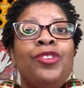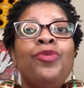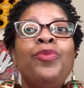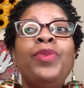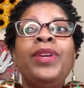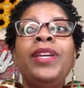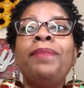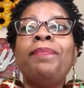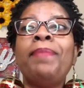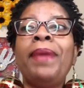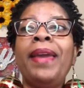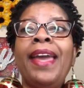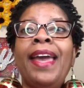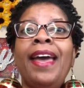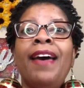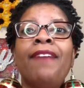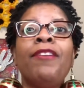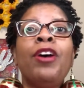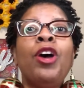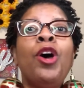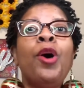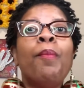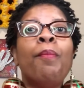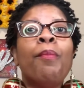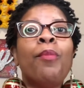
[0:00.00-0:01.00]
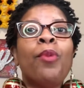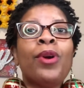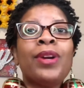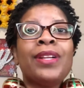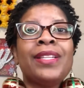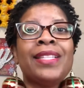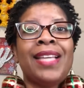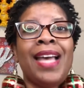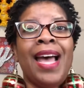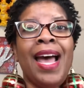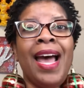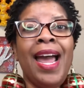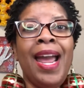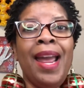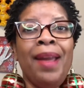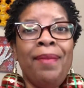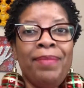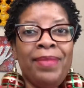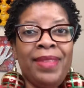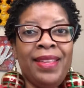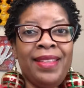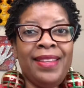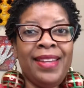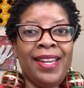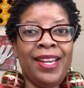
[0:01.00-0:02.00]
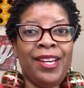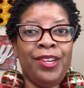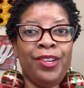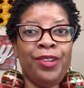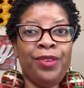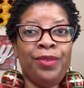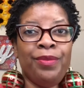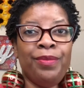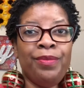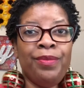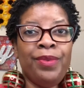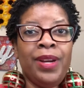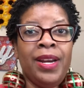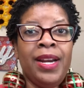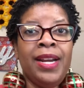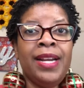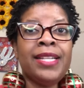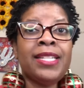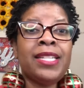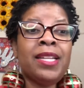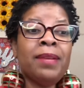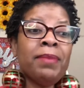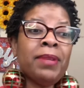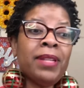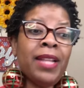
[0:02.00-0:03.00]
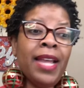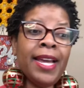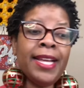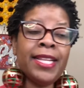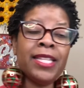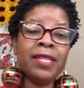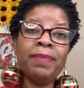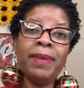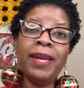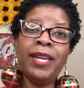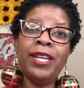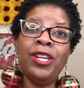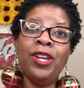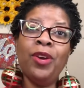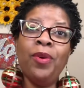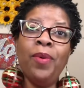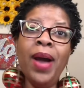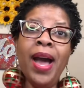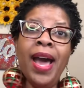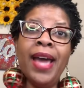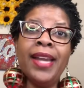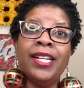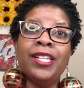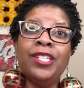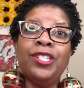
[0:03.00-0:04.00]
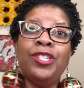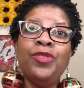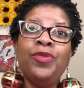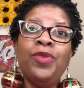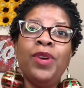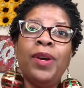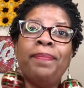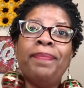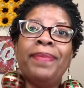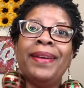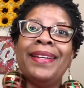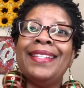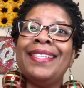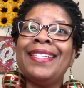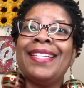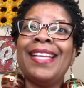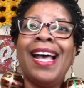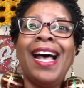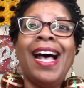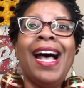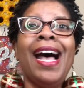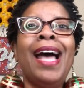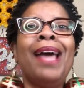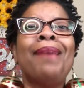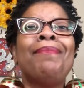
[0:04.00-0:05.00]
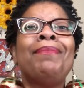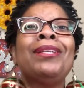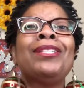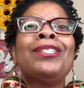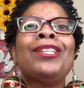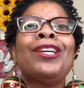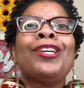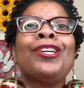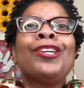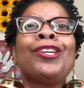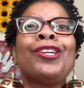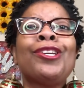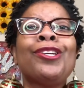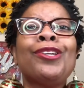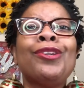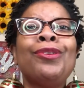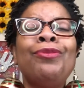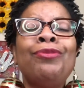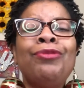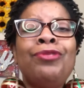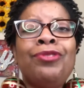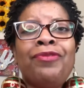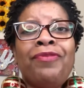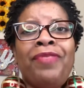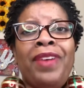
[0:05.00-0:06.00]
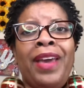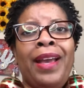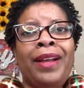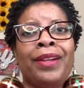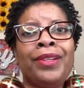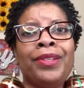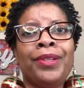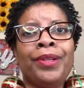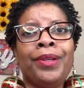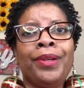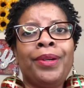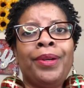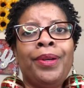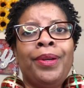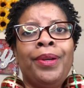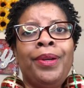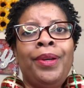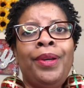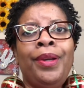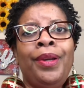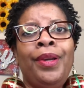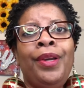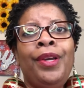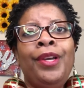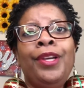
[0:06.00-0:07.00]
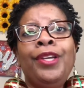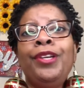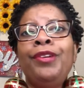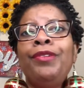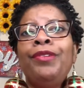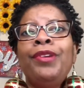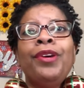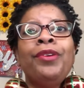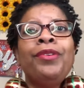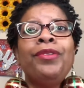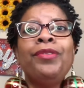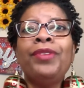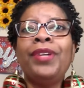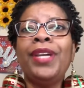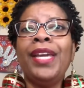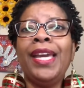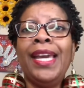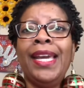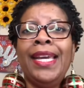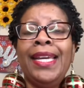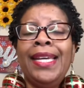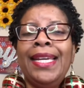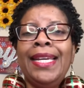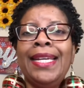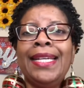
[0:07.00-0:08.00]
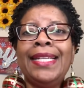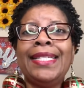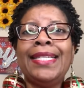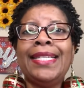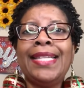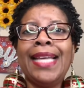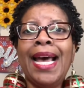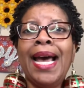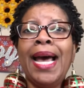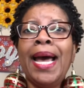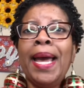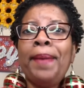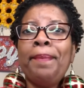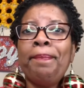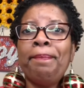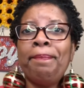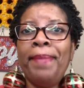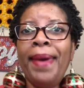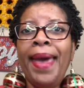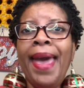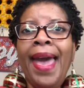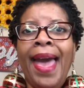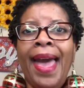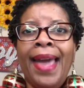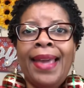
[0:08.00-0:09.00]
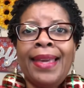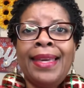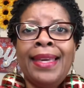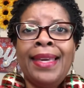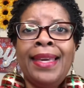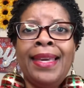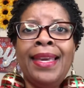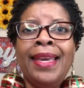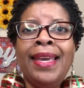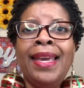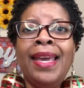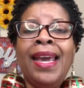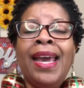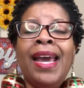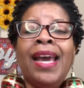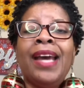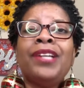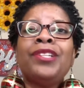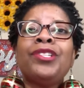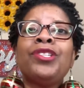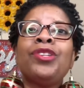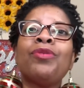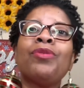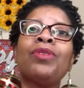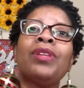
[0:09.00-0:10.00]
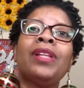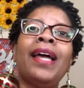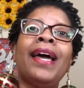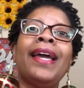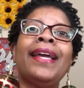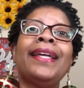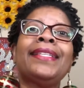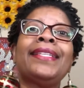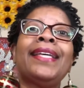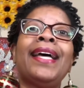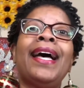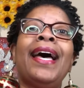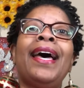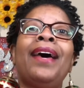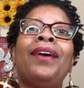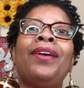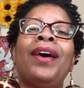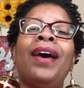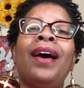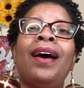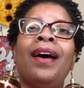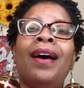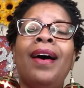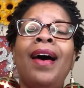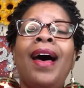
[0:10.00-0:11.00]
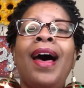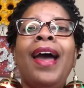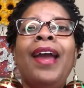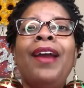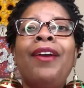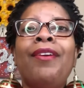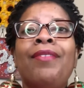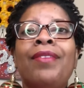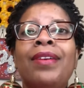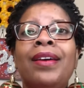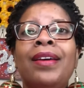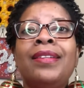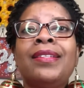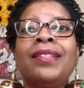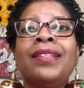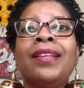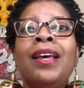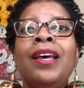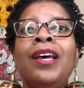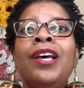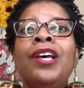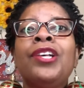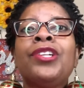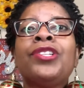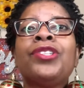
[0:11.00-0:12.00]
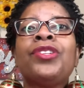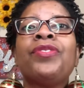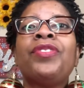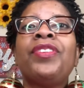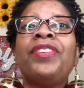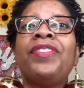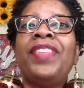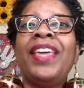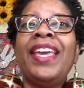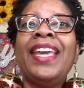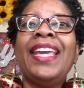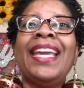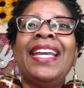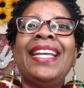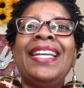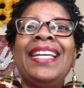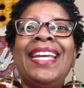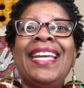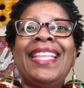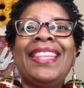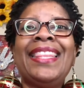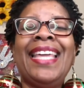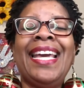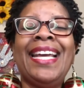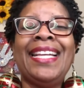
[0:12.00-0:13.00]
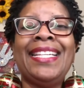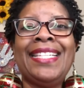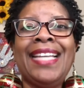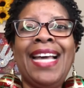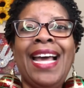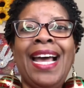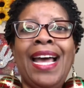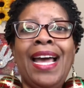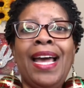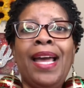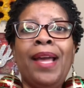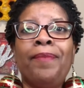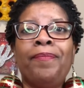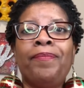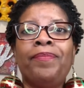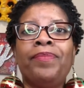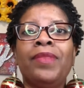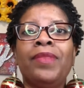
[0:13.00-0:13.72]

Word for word: We may have more time than they do. Some clients may know how to do it, but time is a huge factor. You know, you can't get time back. And so clients uh, hire us so that they can get that time.